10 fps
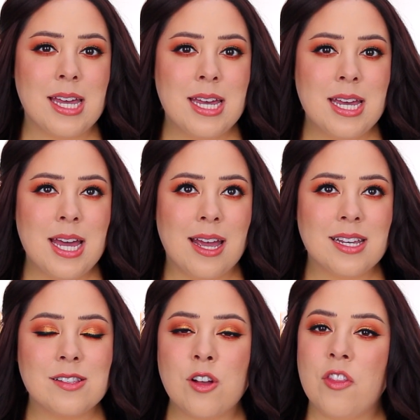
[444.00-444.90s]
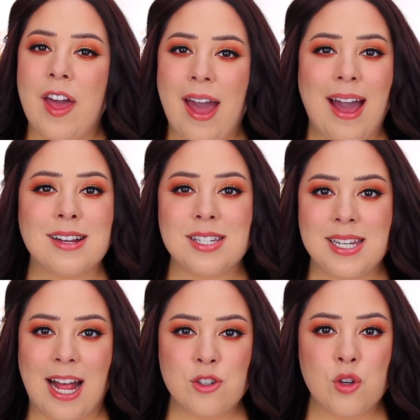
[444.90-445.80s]
I think it's called the Act
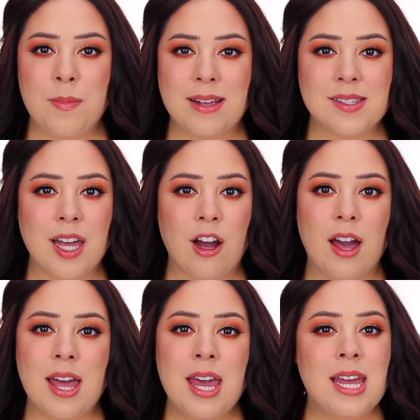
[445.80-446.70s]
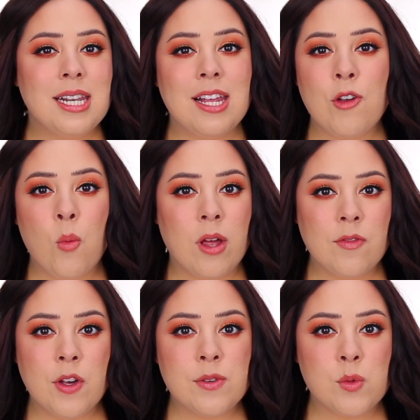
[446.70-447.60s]
Natural mascara. Neither one
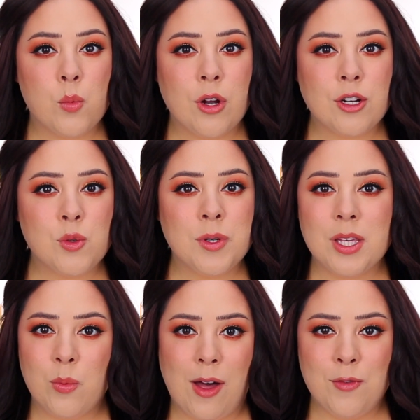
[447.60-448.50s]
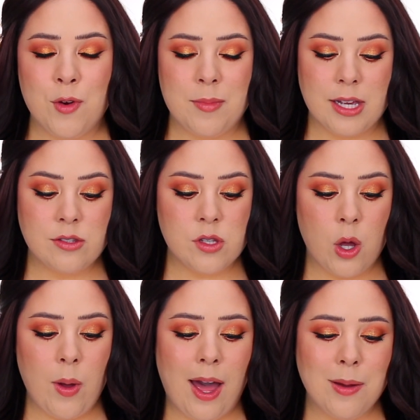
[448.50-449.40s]
of those worked really well for me.
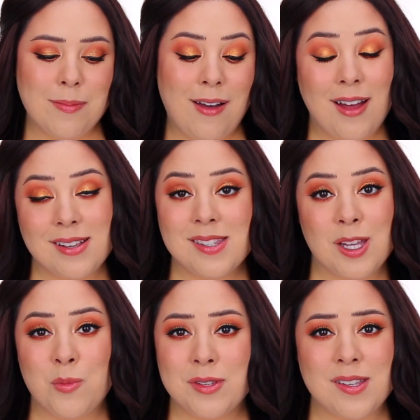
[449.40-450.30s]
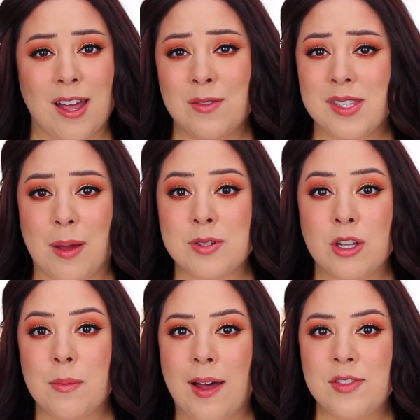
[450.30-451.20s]
So I honestly was kind of
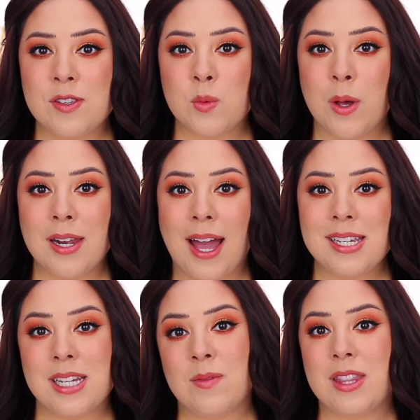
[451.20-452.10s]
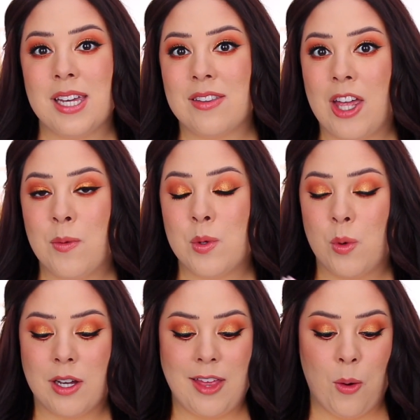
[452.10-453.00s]
skeptical about this one. I didn't even think that it would
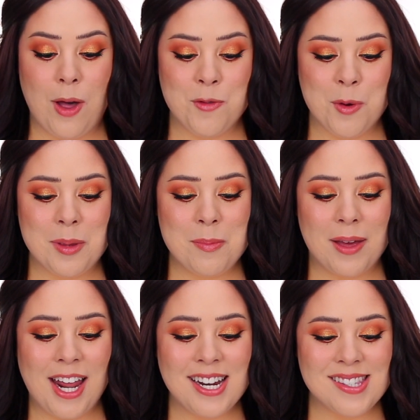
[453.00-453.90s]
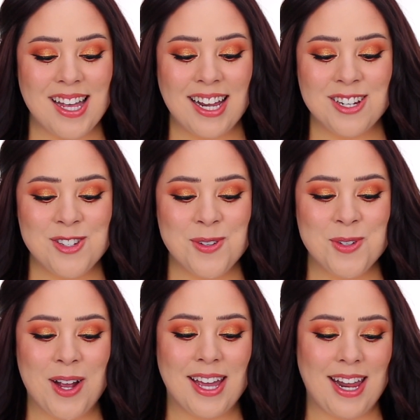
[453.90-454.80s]
work that well for me, but I decided to
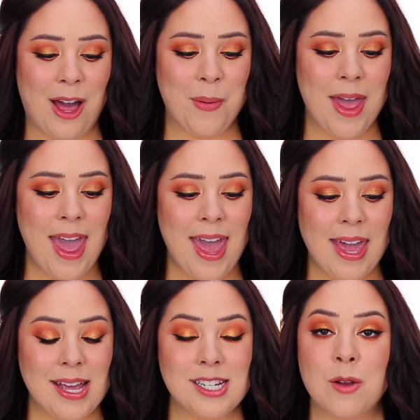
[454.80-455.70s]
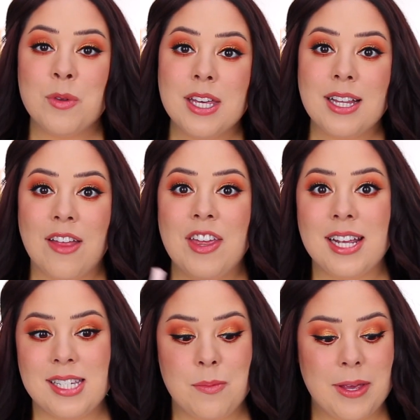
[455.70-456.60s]
try it out. And I'm really glad that
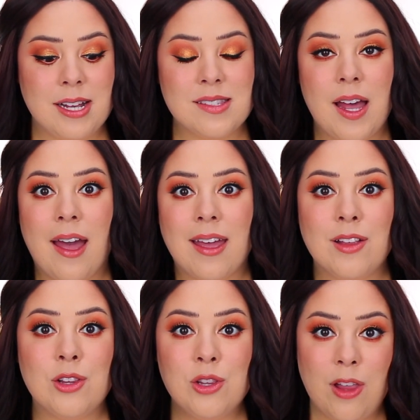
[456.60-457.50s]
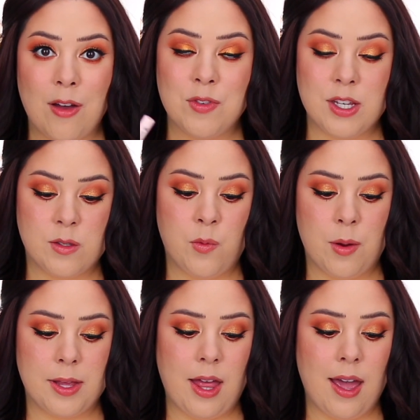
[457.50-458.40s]
I did because I love this
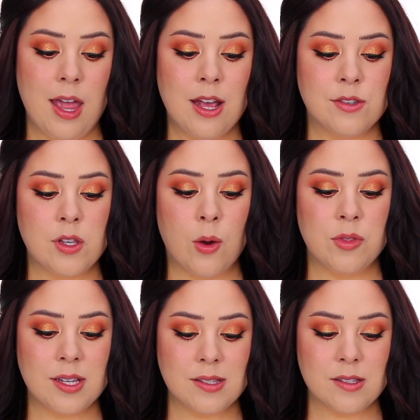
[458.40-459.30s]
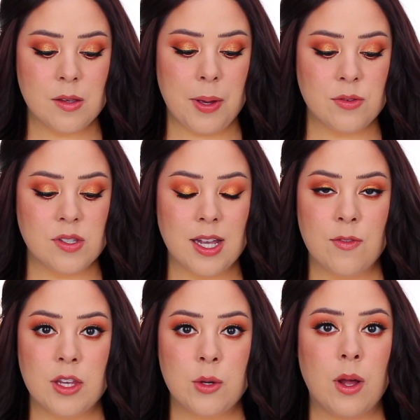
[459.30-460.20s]
formula. So this is supposed to
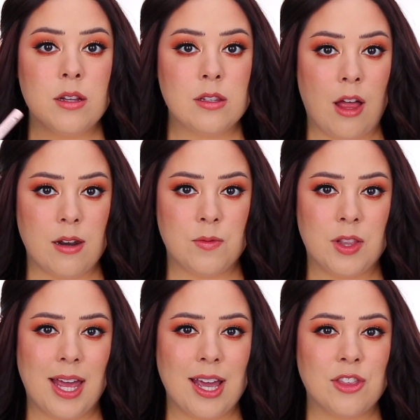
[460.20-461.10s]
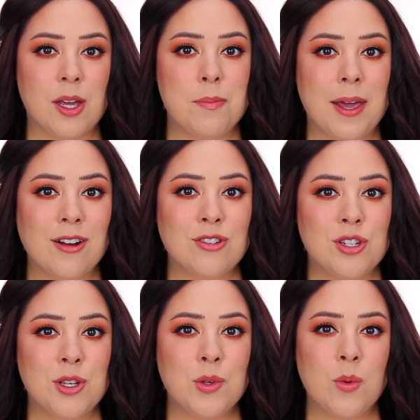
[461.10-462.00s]
give you a lot of length. Compared
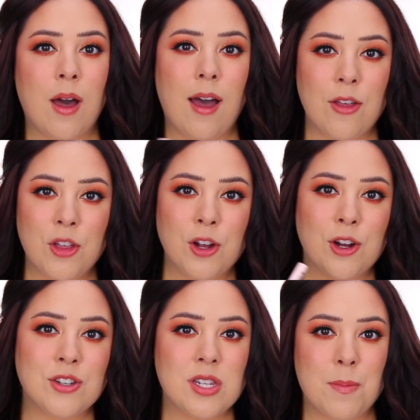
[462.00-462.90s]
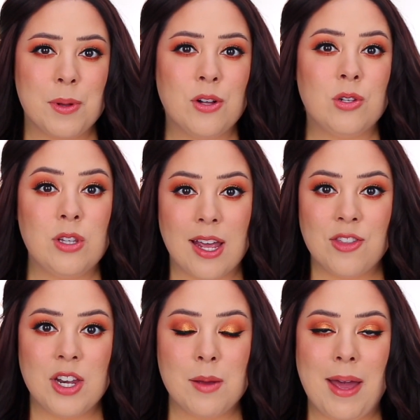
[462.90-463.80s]
to other typical
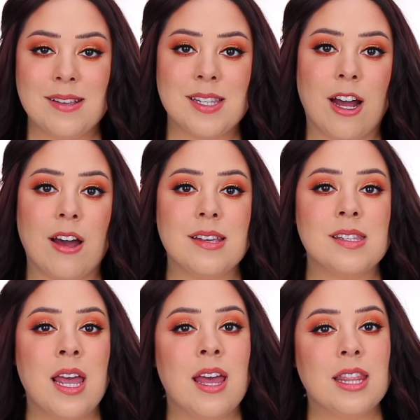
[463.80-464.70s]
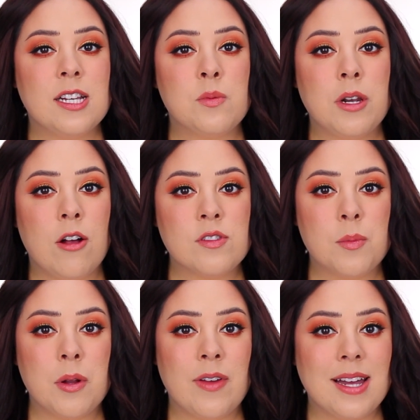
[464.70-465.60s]
lengthening mascaras, this one also
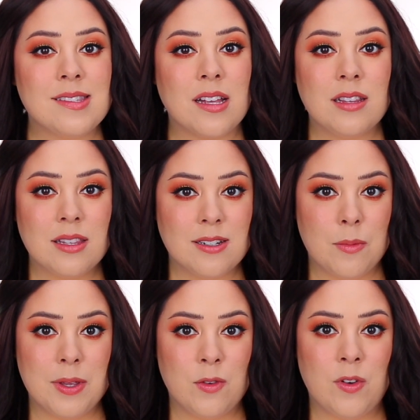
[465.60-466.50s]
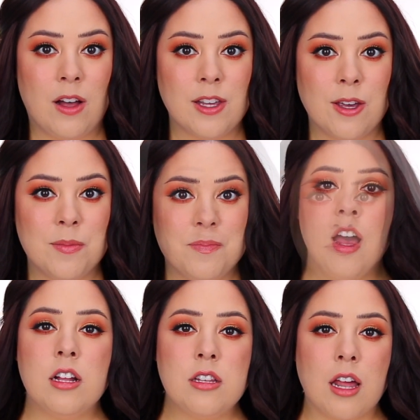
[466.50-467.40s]
provides a little bit of volume.
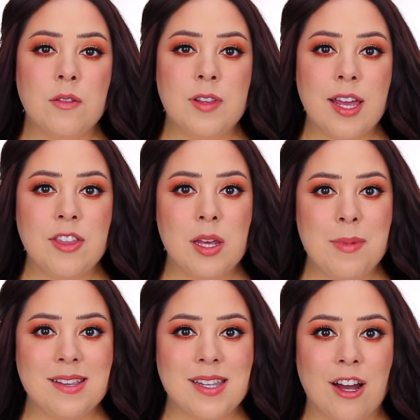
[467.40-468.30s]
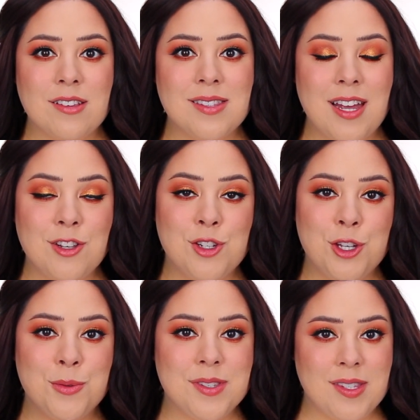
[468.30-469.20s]
A lot of lengthening mascaras tend
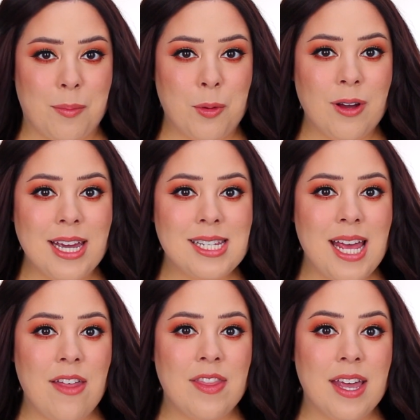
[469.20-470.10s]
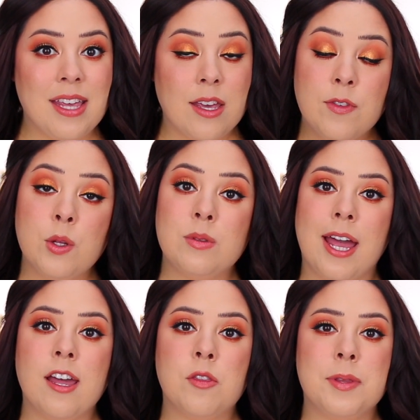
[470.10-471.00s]
to separate and they give you
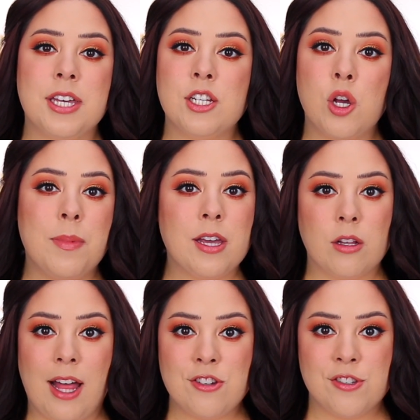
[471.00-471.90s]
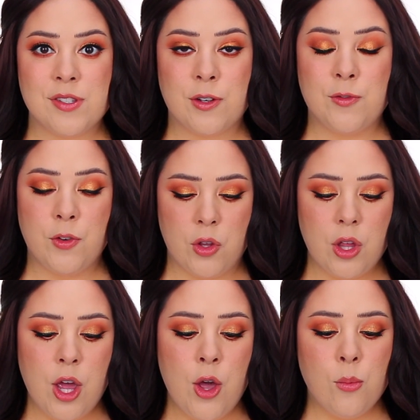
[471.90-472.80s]
length, but they don't make your lashes look
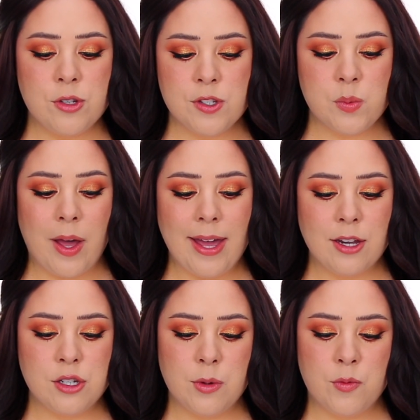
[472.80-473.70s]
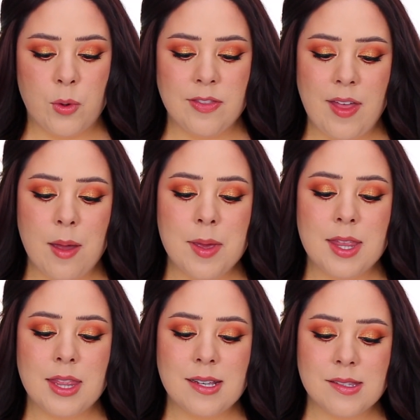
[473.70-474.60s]
full, which is why I do avoid them.
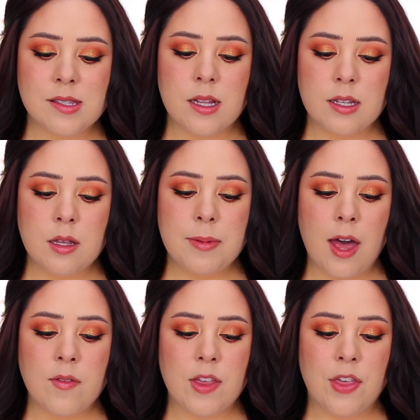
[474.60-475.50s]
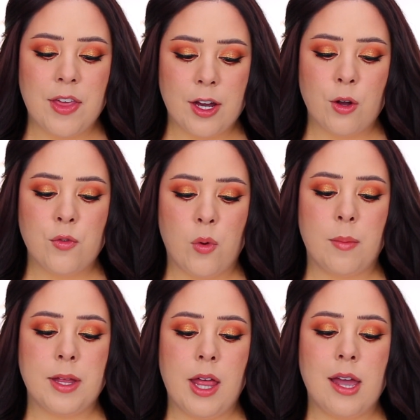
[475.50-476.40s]
This is a little bit of a thicker
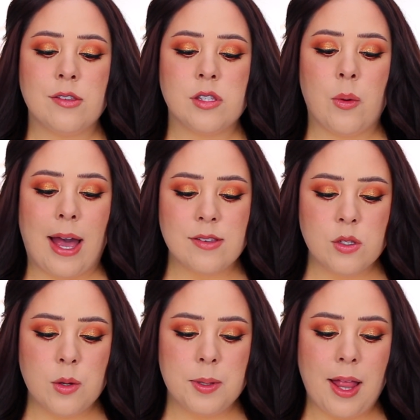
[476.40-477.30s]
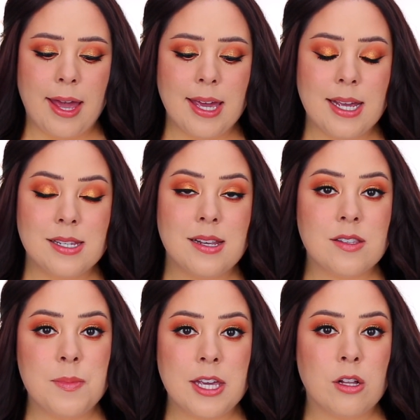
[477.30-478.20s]
formula. So as you apply it, it
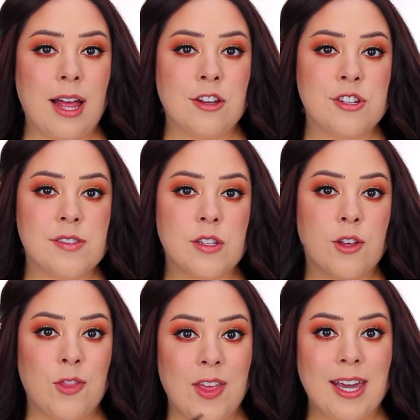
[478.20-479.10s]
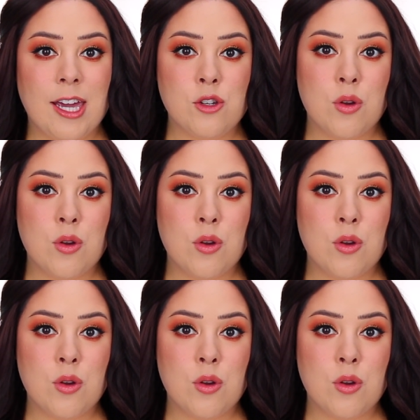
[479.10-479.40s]
does make your lashes look thick and